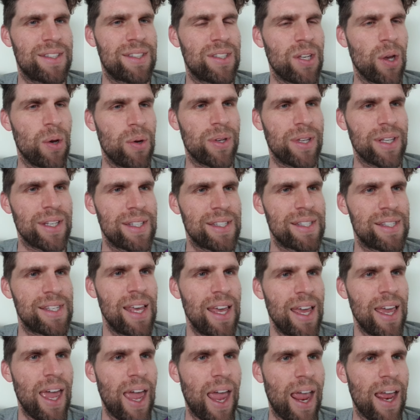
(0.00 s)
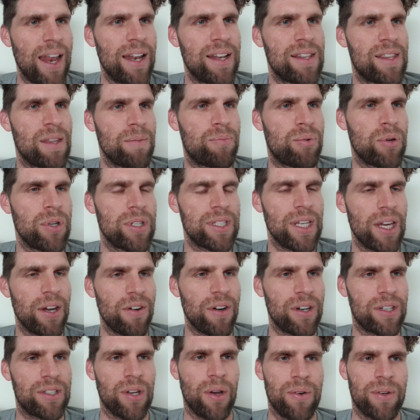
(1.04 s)
tokens and the Prince
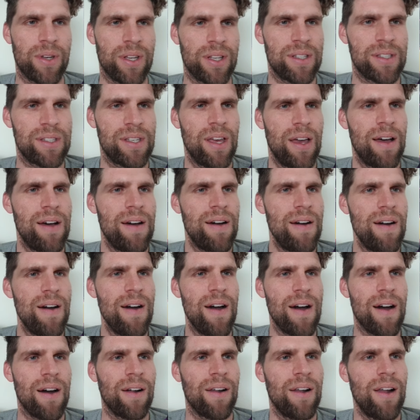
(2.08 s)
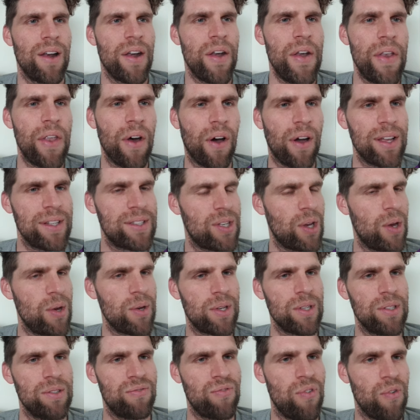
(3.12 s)
Eric tokens. 9
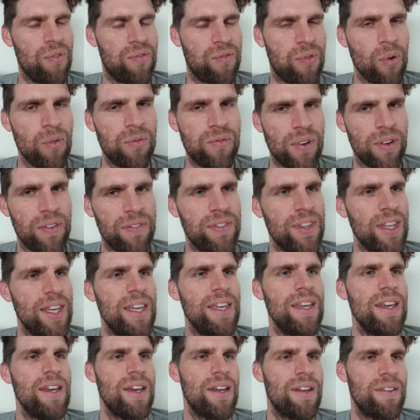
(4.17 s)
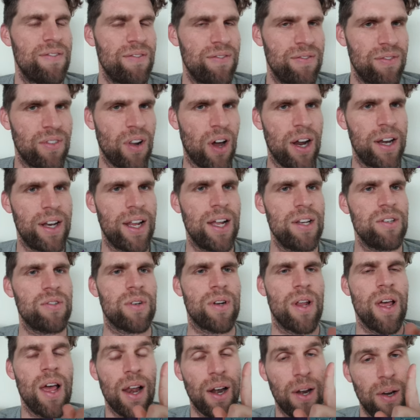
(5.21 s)
tokens for 450, 900.
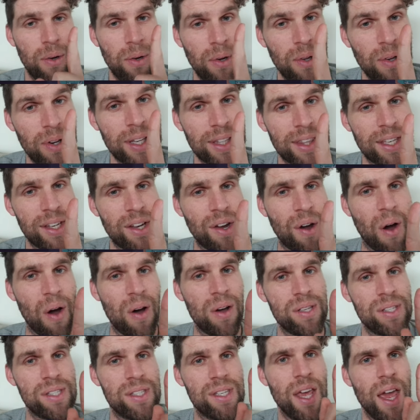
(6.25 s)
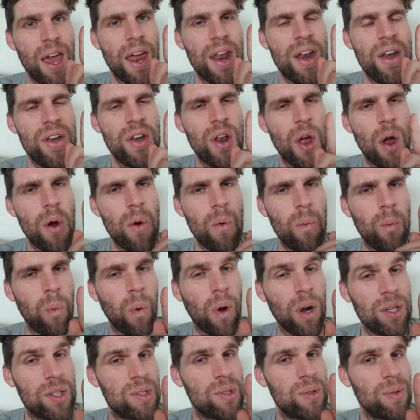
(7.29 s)
Look at the costs, know
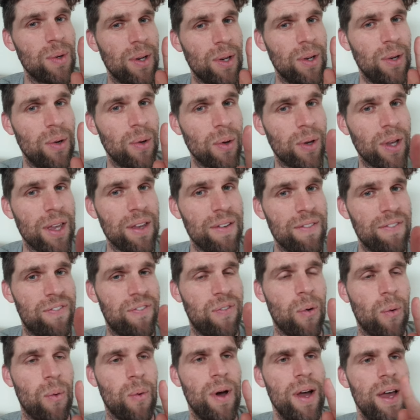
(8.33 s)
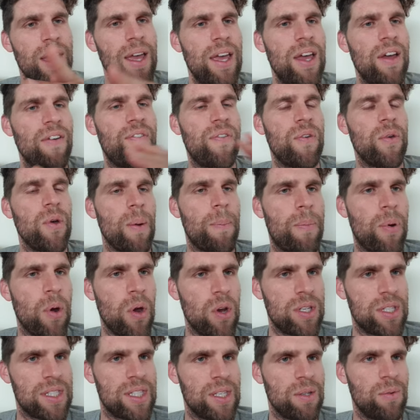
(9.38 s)
what you are looking for. If you are
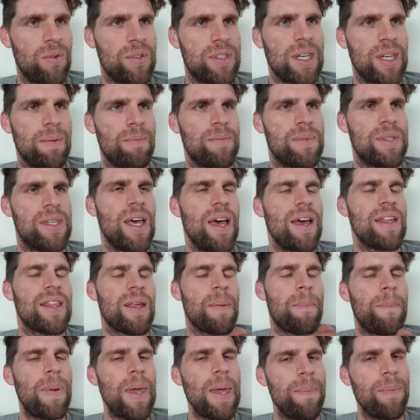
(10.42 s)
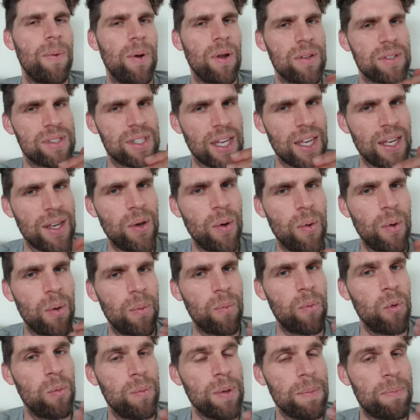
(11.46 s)
purchasing with gems, the people I'd say who
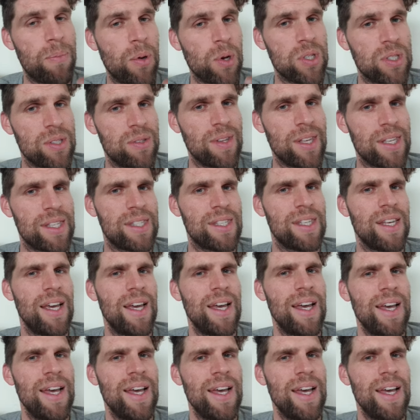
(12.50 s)
will be purchasing this